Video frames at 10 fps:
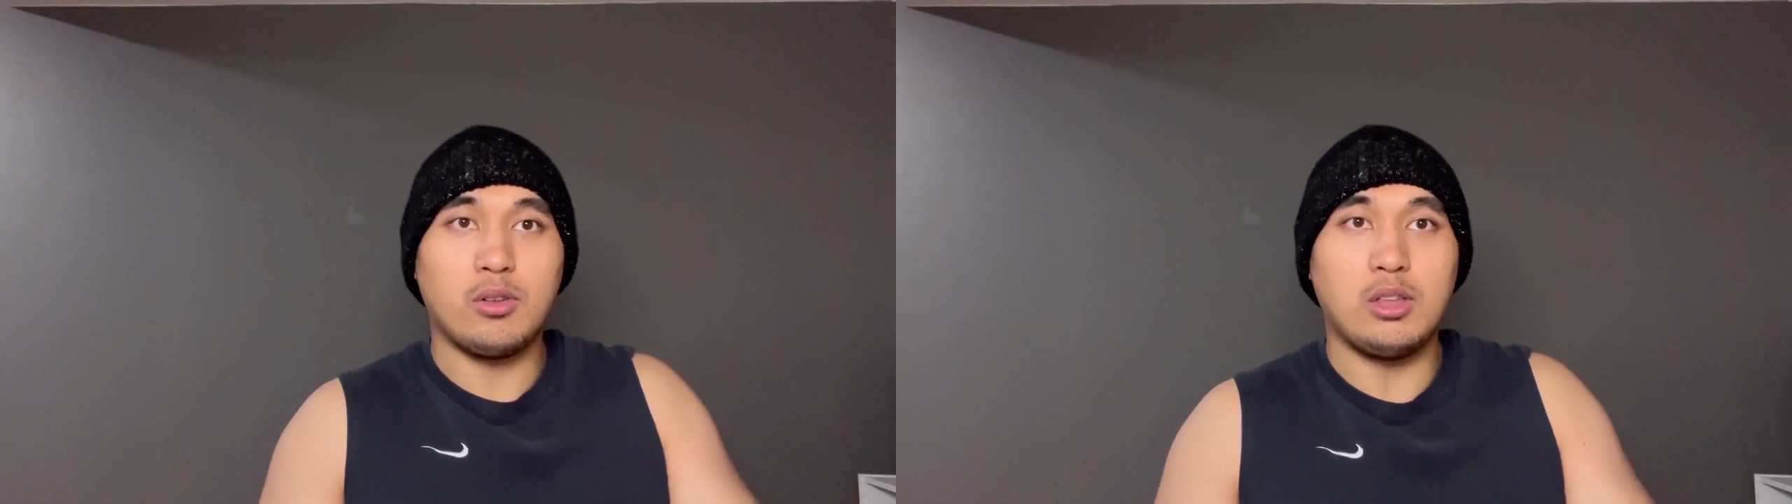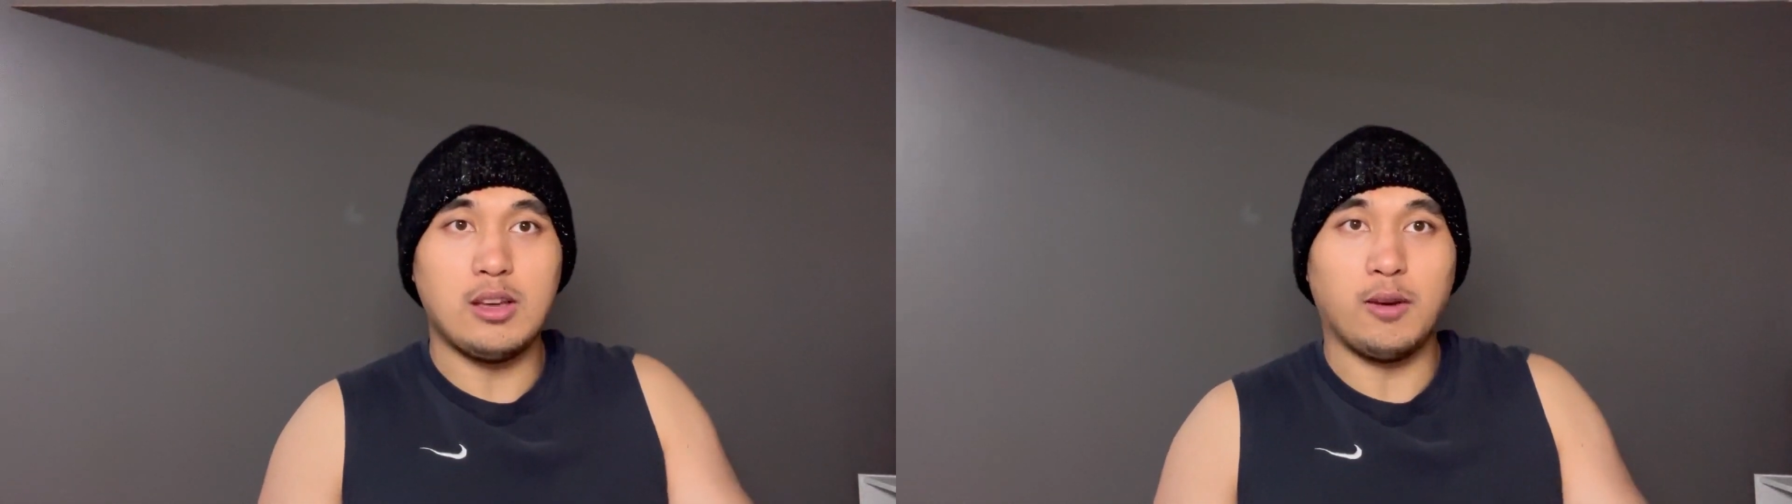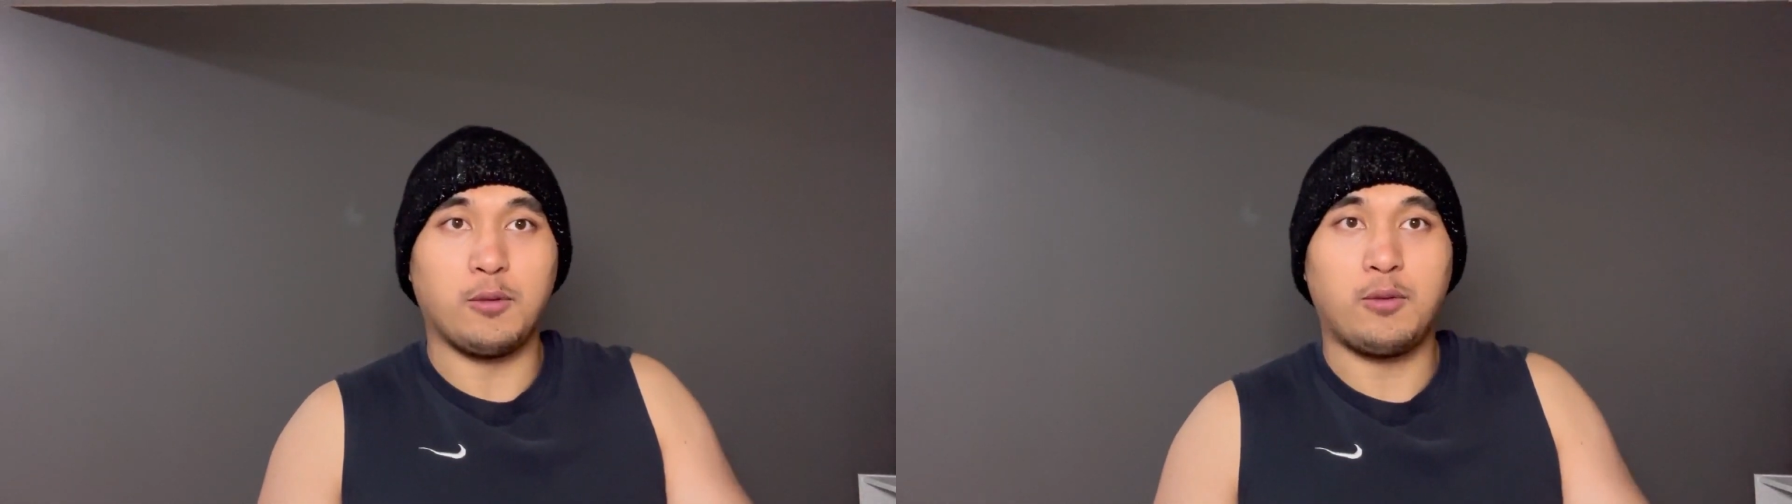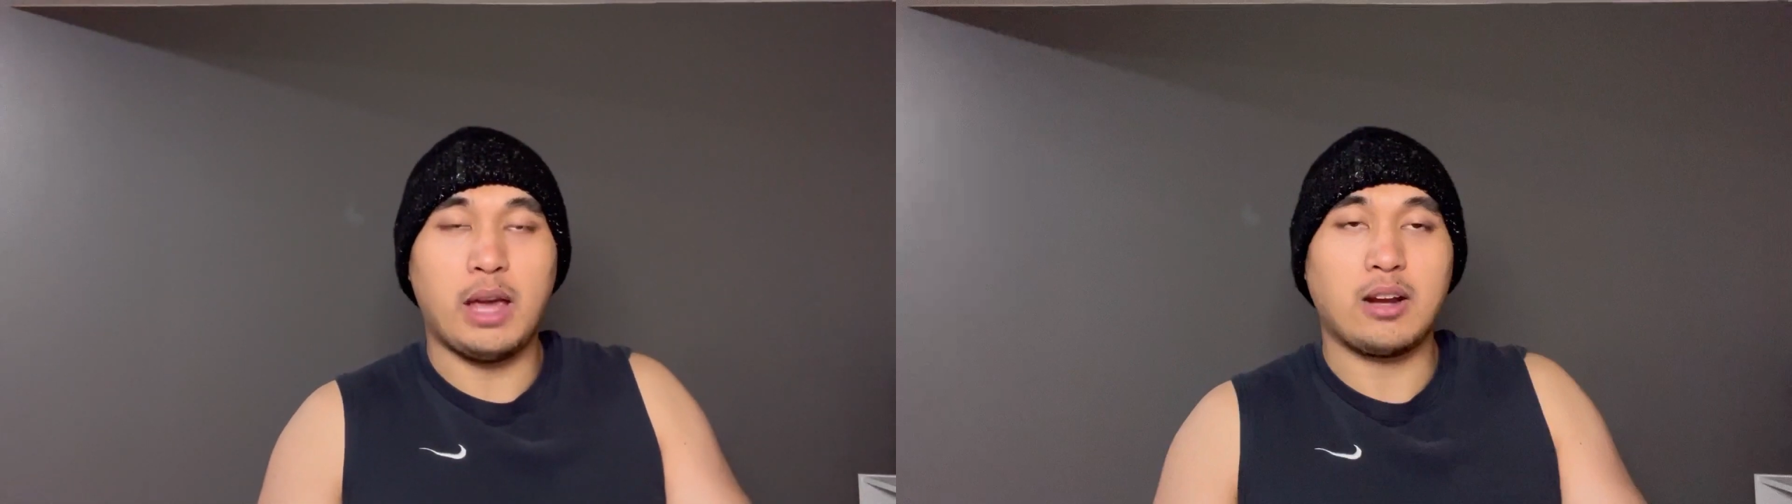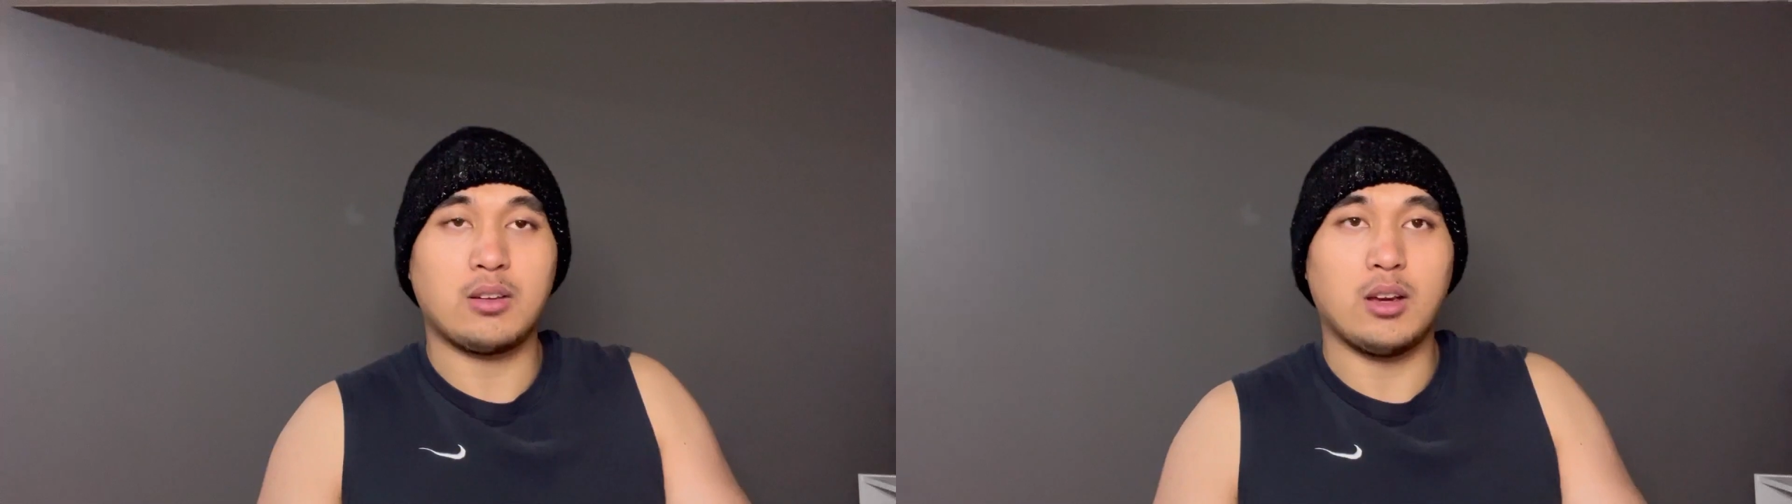the
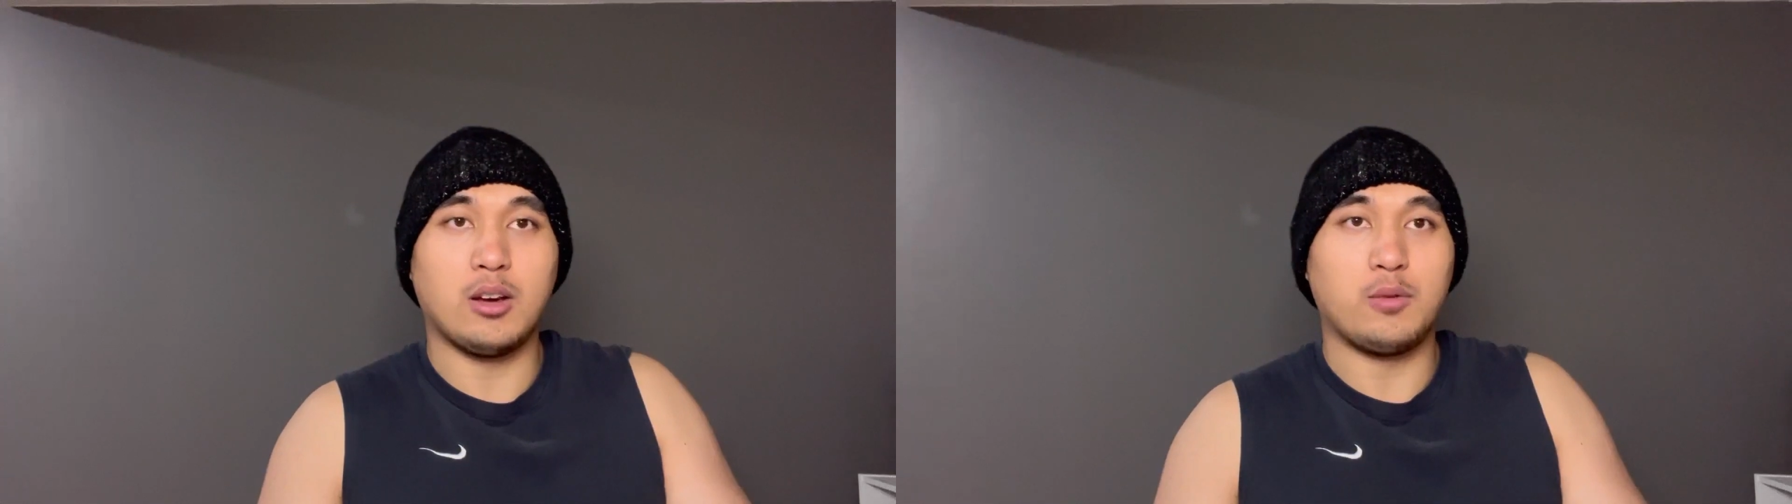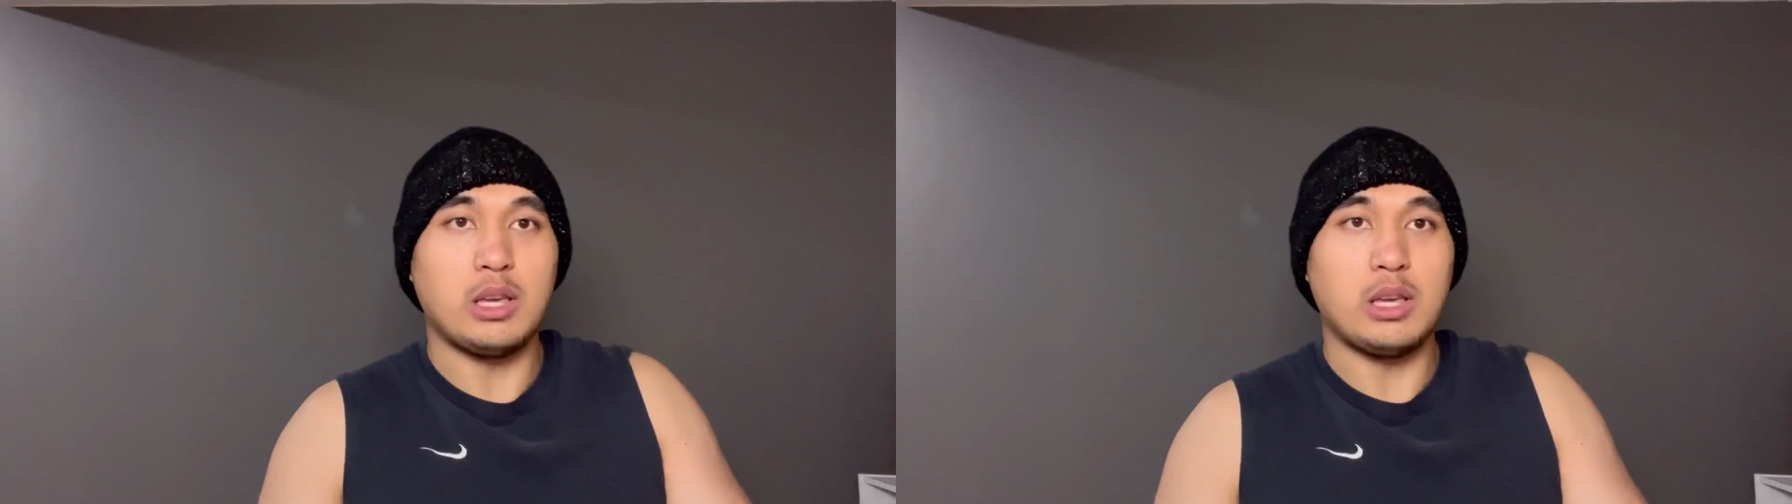effect of